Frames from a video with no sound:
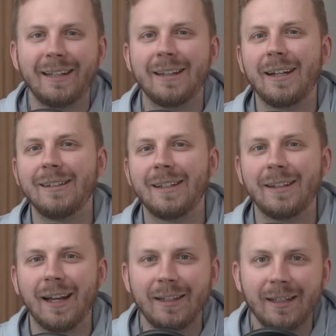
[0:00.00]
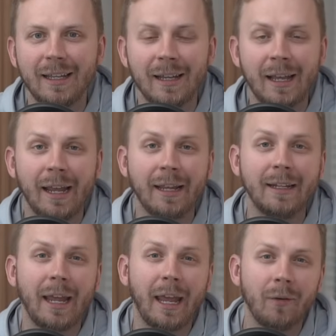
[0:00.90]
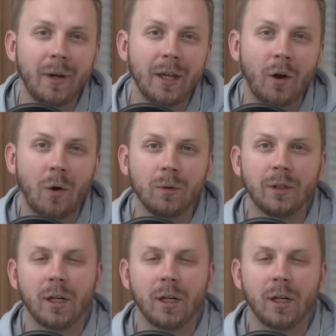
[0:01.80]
in 1990 in the area called